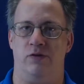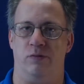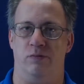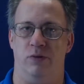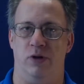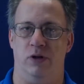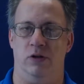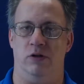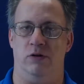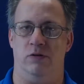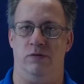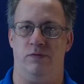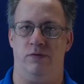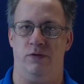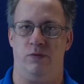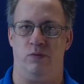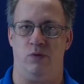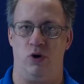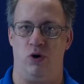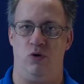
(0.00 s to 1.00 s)

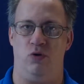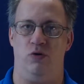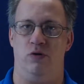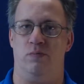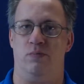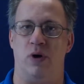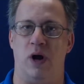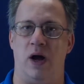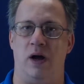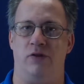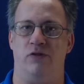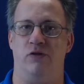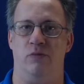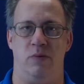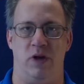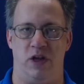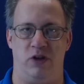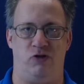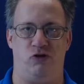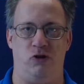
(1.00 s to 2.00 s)
middle-of-the-road
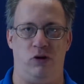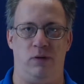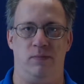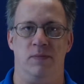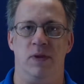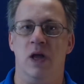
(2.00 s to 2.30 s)
approximation.